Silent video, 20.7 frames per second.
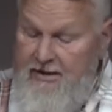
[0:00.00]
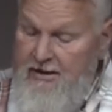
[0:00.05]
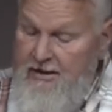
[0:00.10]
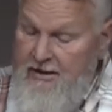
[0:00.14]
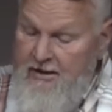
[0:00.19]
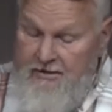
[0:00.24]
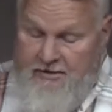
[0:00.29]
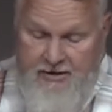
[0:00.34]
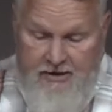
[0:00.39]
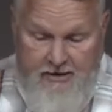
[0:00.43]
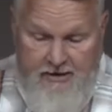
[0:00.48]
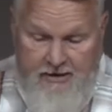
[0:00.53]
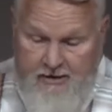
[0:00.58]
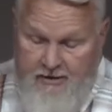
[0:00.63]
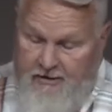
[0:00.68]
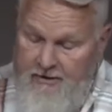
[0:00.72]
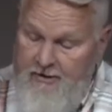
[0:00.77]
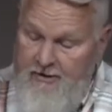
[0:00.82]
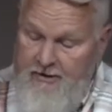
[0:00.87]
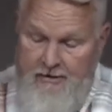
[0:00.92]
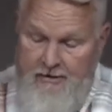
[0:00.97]
And I'll tell you,
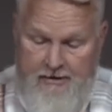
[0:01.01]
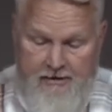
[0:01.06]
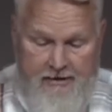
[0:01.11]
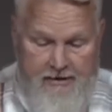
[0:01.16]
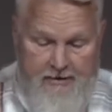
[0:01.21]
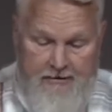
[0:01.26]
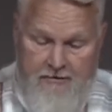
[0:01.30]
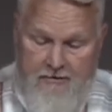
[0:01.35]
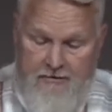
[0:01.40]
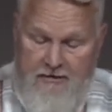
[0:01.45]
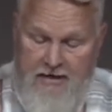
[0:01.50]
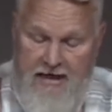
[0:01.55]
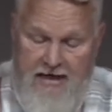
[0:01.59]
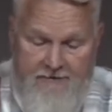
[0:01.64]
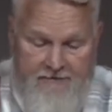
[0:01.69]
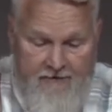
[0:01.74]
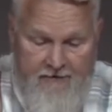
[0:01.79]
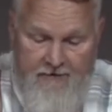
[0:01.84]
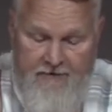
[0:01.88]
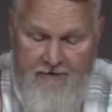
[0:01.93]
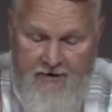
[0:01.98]
in the
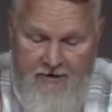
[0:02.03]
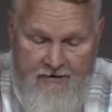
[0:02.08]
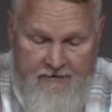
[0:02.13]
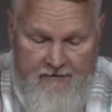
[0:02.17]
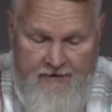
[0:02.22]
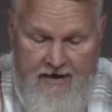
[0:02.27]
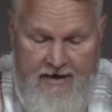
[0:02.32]
life of